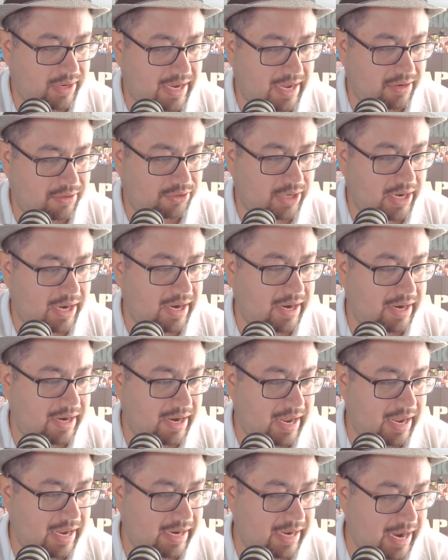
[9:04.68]
out and traded
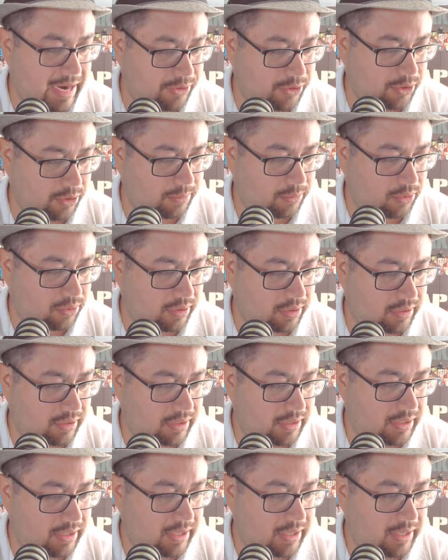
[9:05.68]
and gained two more.
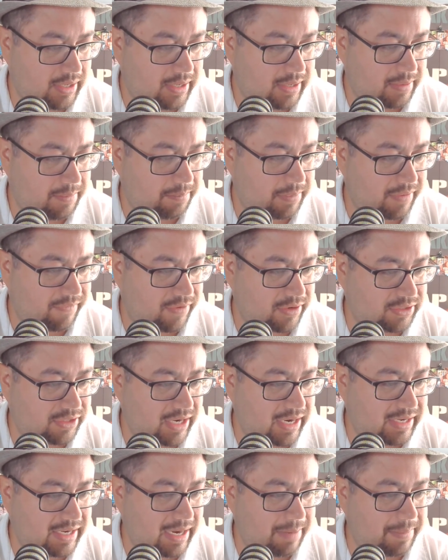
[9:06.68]
But in verse
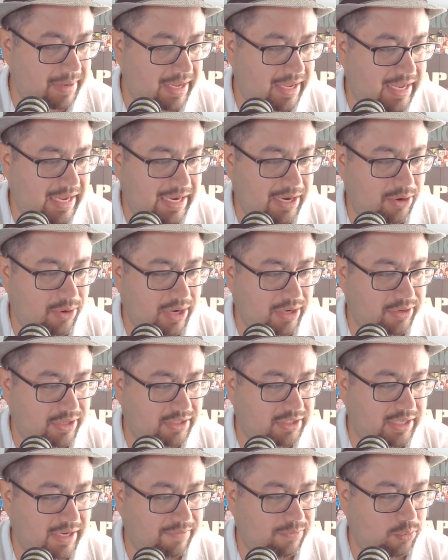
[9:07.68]
18, but he who had
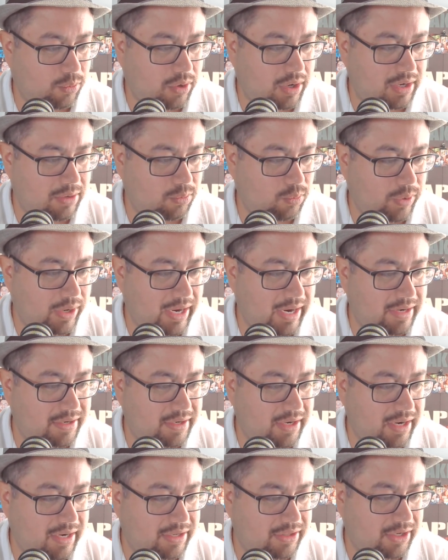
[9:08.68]
received one went and
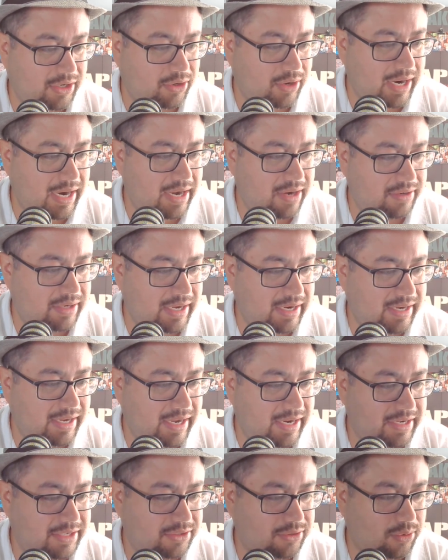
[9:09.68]
dug in the ground and
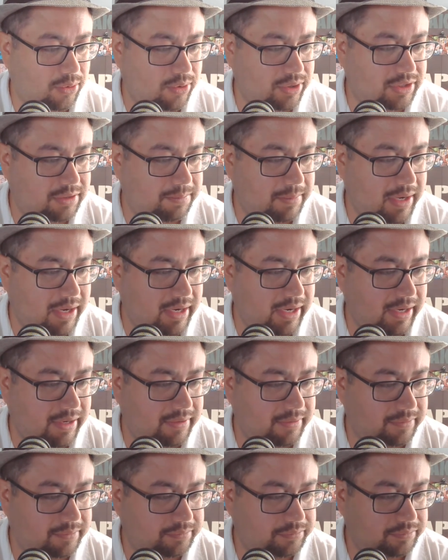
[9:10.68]
hid his Lord's money.
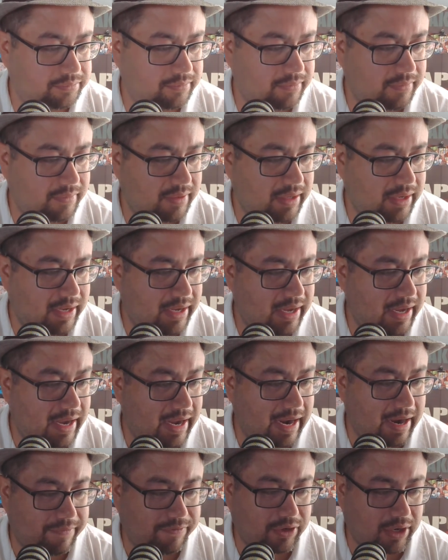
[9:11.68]

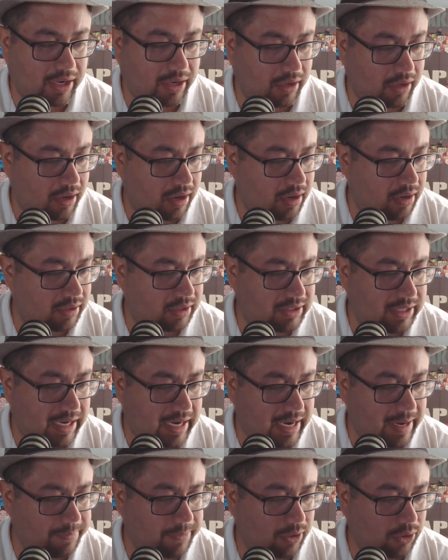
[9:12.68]
After a long
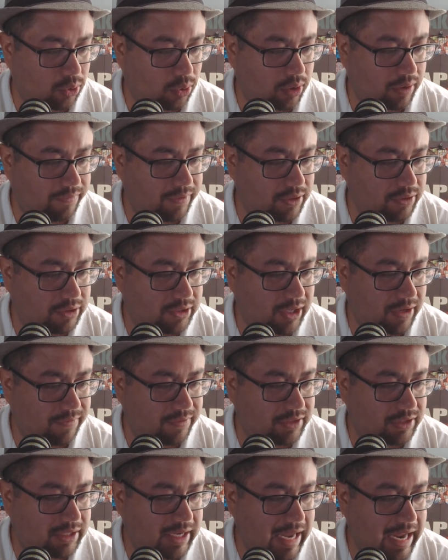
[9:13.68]
time, the Lord of those
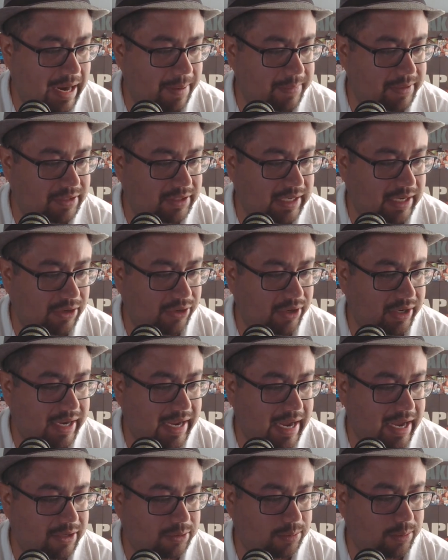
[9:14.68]
servants came and settled
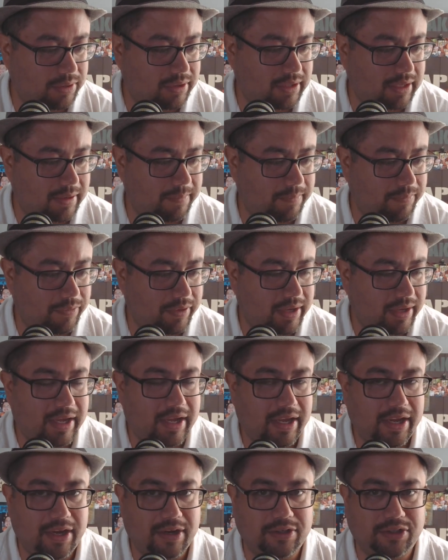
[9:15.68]
accounts with them.
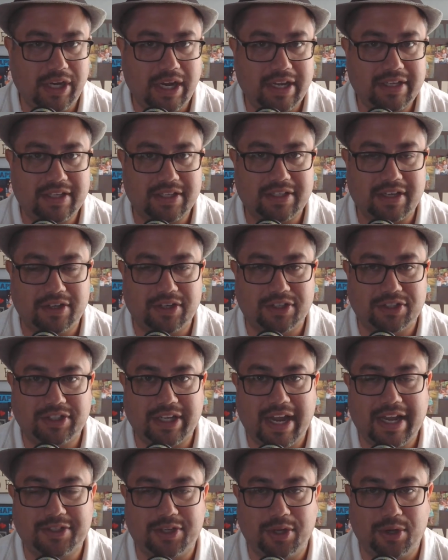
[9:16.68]
You know, Jesus
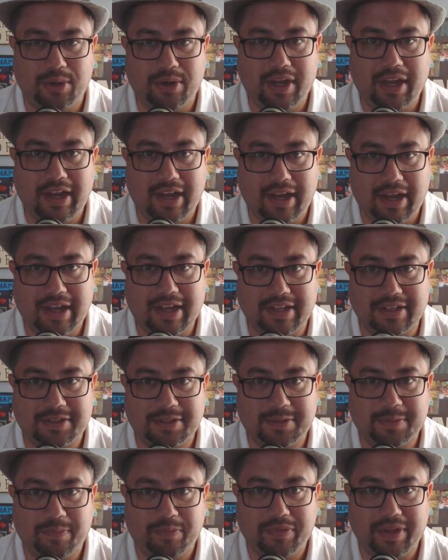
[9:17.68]
understands who he
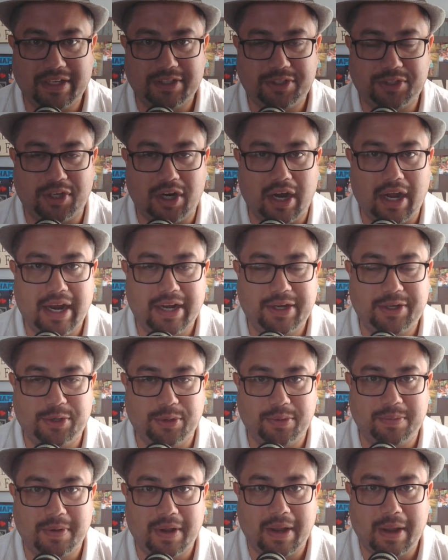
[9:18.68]
is. He's trying
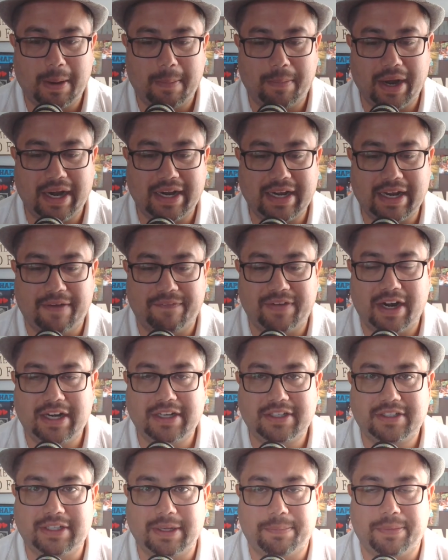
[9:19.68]
to break it down very
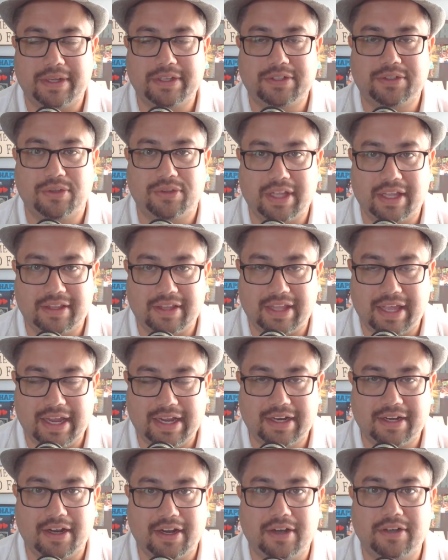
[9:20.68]
simply so that they
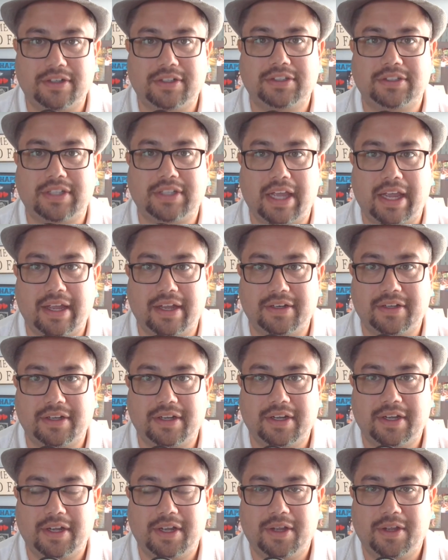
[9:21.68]
can understand.
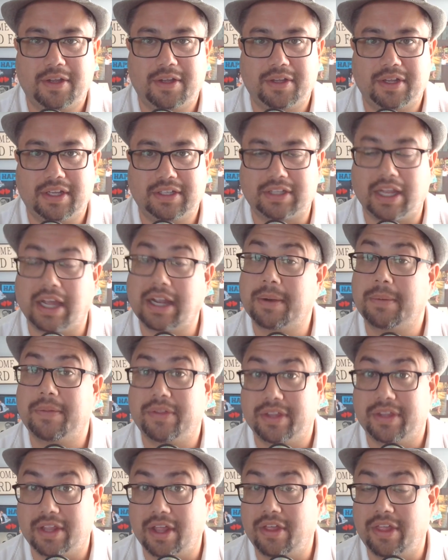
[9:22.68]
It's like, you
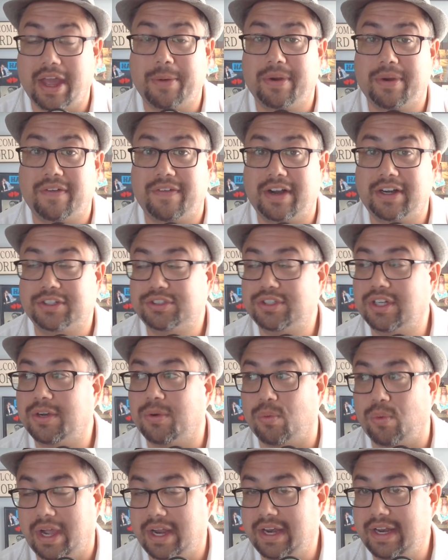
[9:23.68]
know, they would have understood a
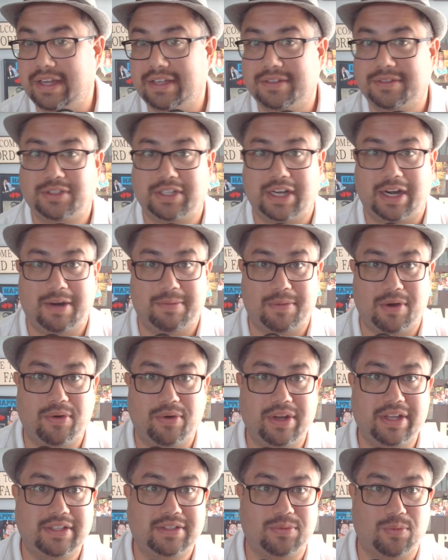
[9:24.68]
wedding,
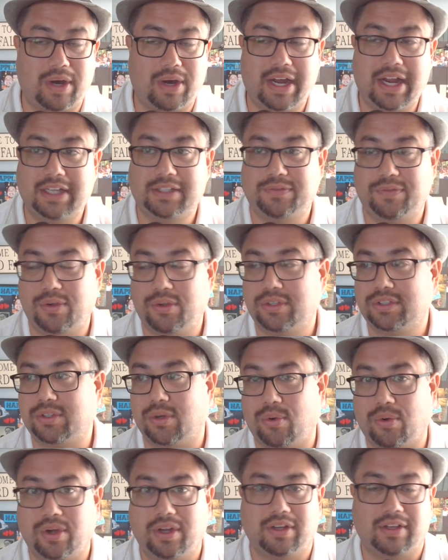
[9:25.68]
ceremonies, wise, foolish,
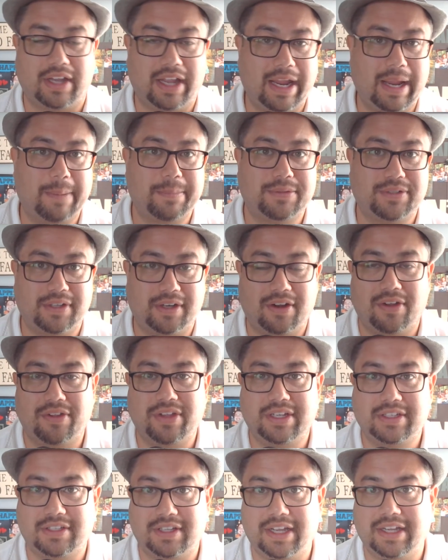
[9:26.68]
oil, lamps, and all
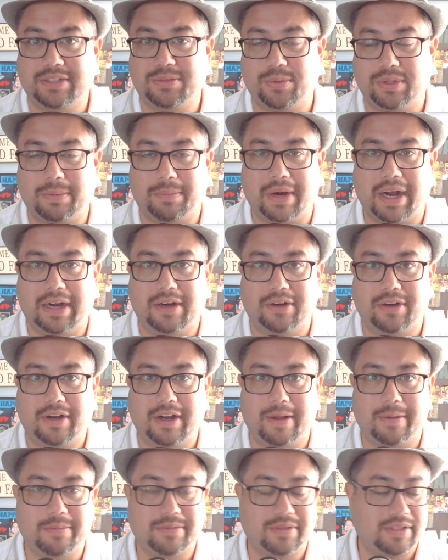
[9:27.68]
these things when the bridegroom
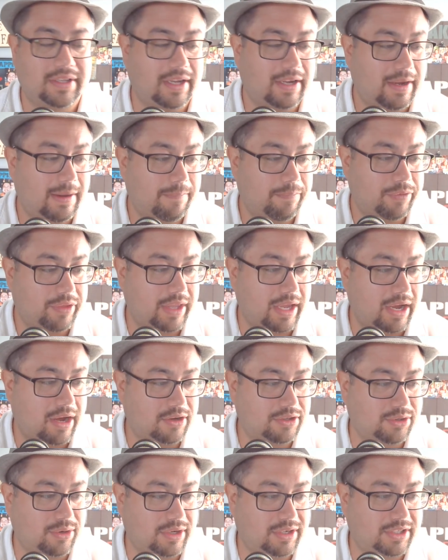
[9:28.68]
comes. They
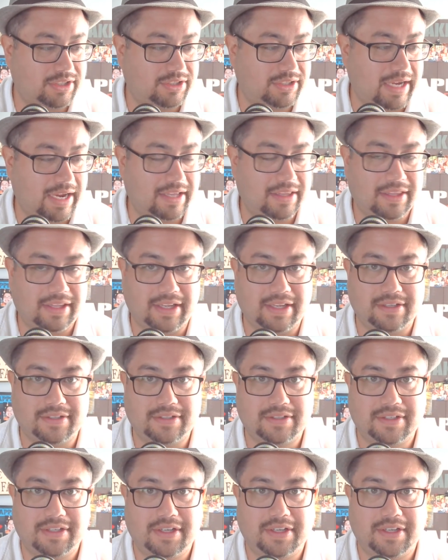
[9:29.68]
also understand this